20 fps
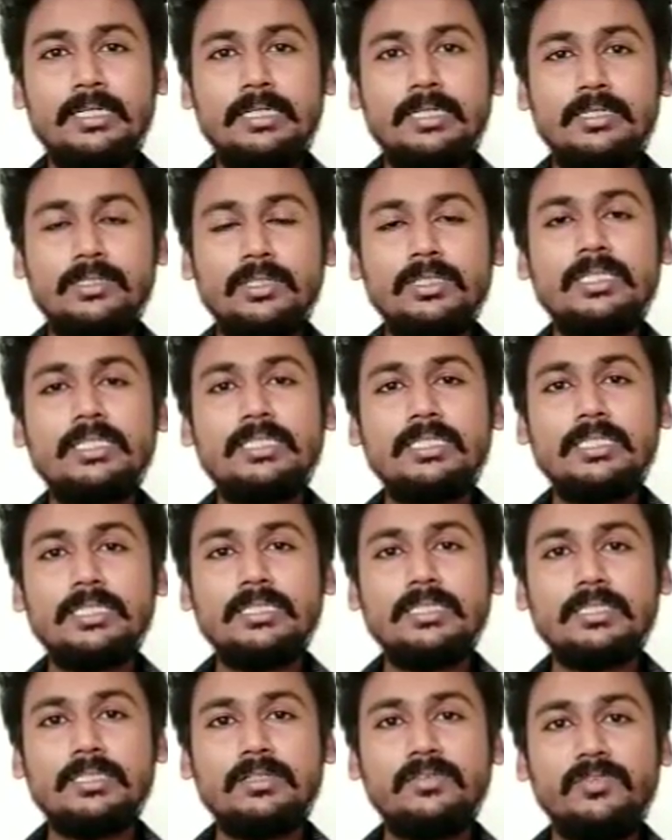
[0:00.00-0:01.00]
So this
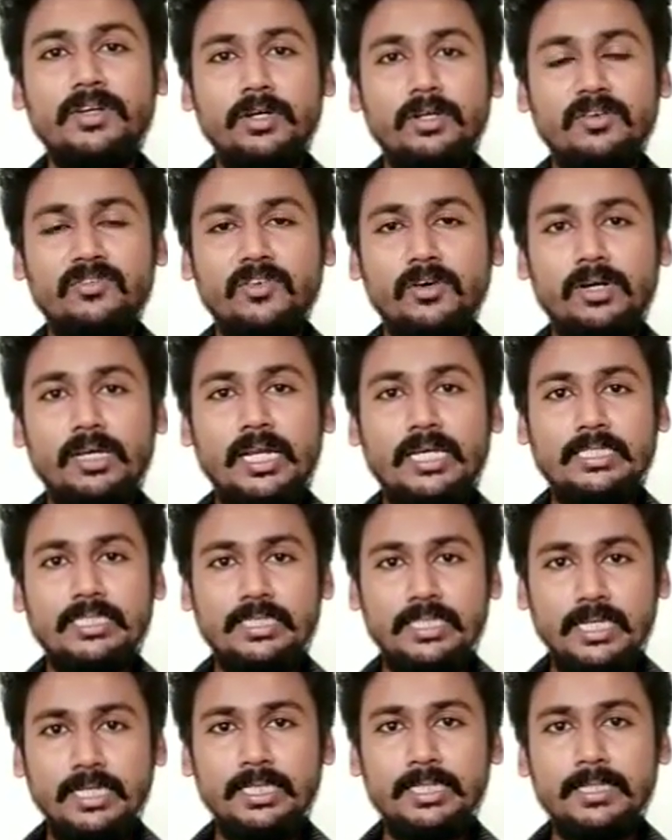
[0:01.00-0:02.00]
is video for
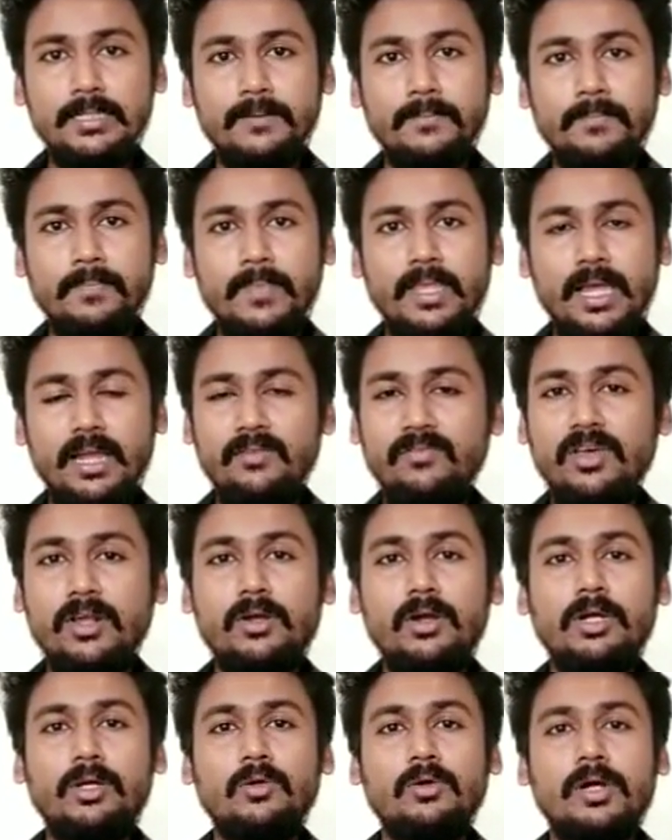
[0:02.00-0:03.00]
class 9 and we are
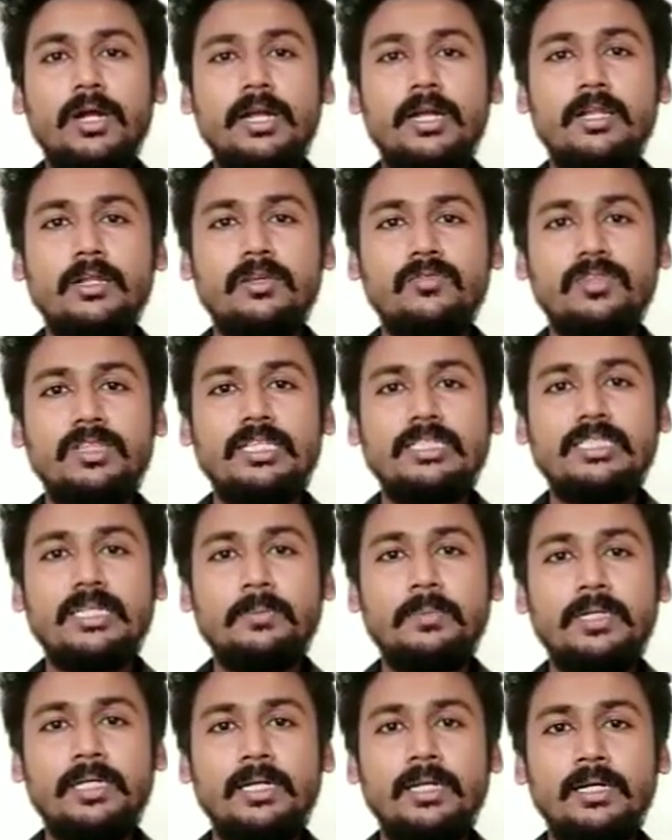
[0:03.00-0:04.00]
going to continue with the
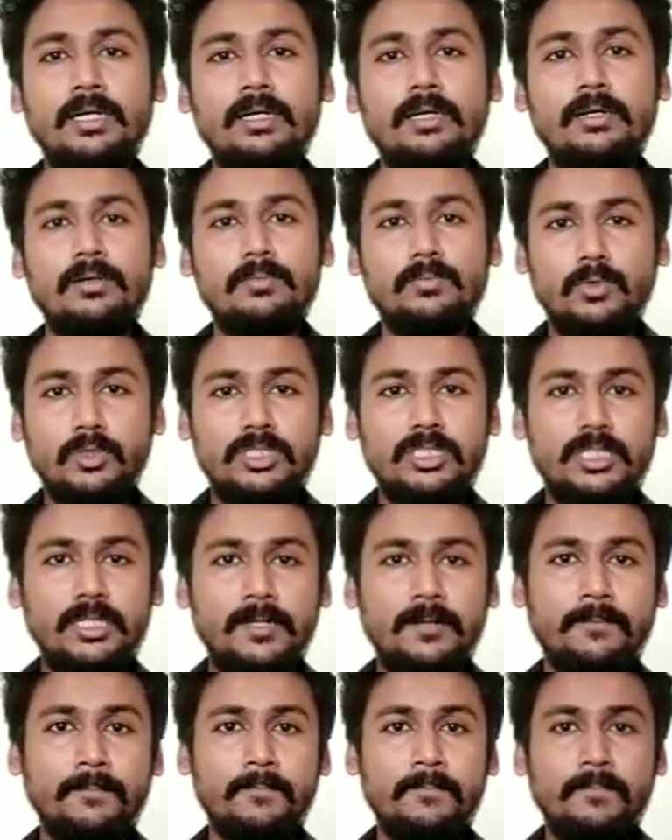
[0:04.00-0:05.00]
chapter
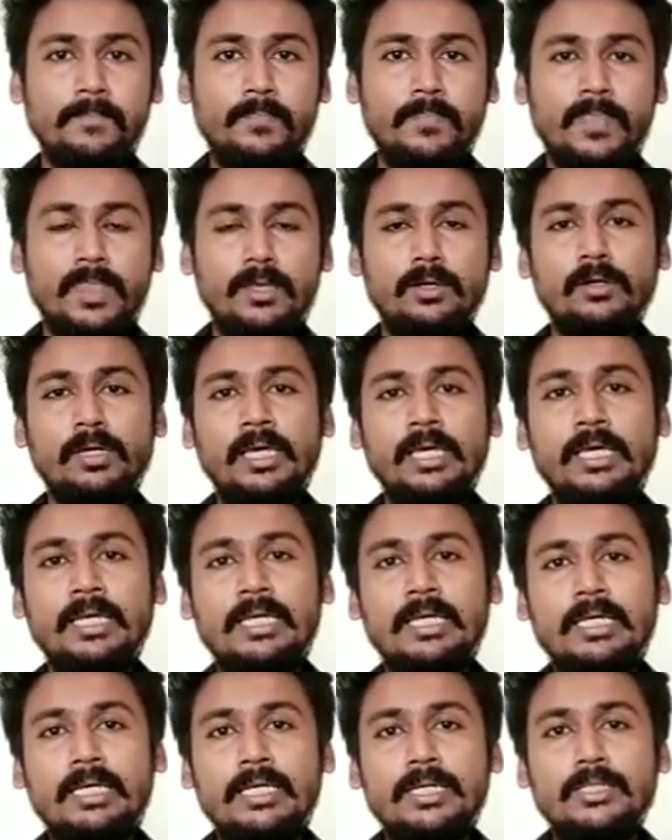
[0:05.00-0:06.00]
motion.
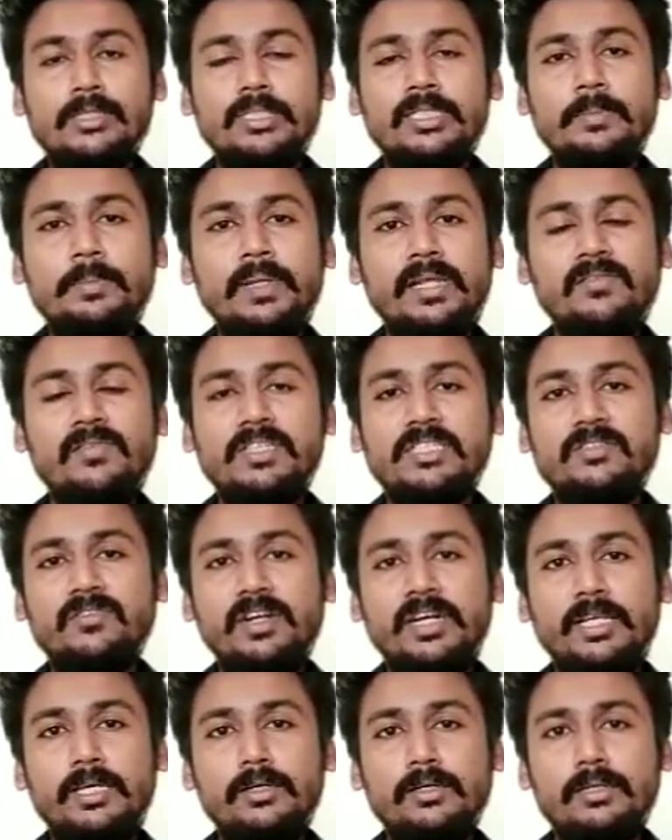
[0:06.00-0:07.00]
Okay. So in the previous
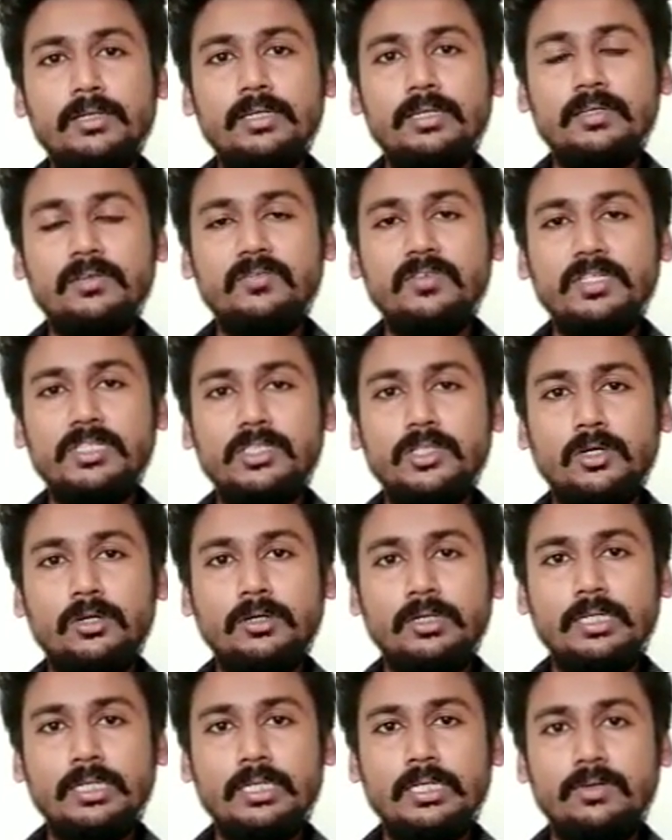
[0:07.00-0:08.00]
video we
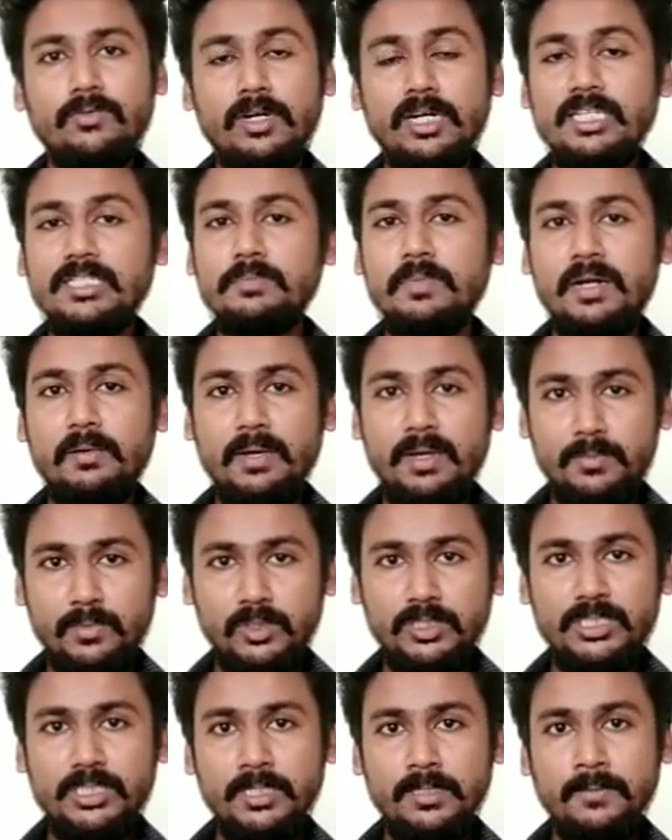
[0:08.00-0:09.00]
saw what is meant by
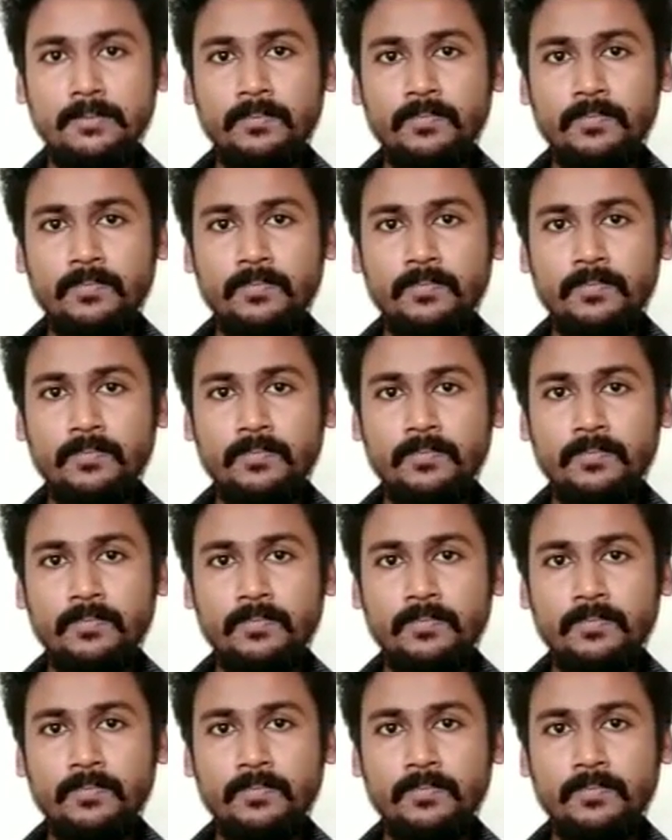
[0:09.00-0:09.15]
motion.